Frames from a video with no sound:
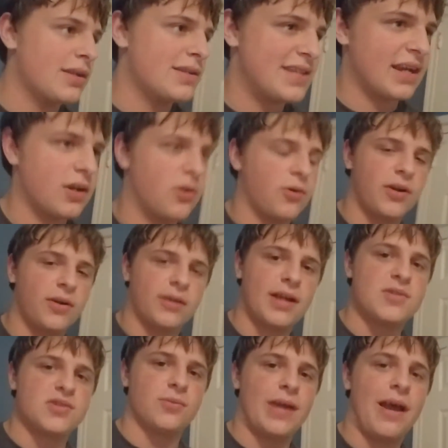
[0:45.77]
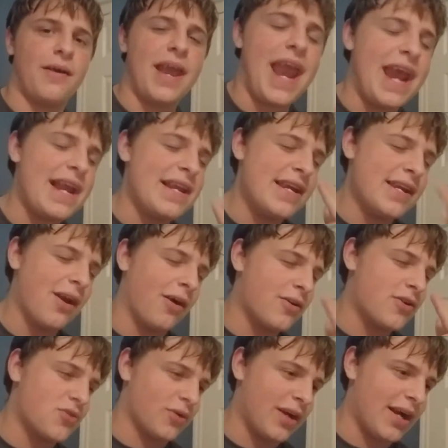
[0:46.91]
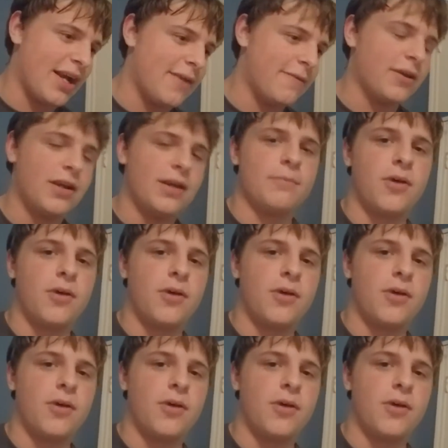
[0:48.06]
Second quarter comes around, 80-yard drive.